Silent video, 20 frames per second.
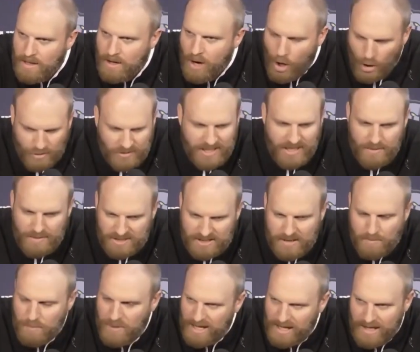Our team is
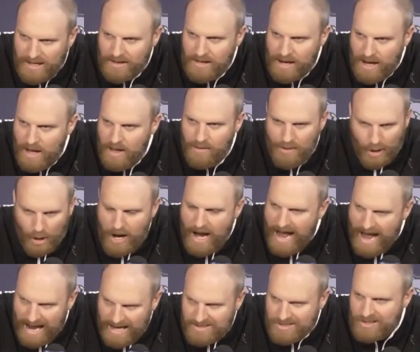competing their
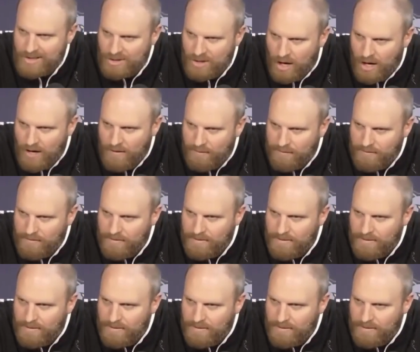asses off.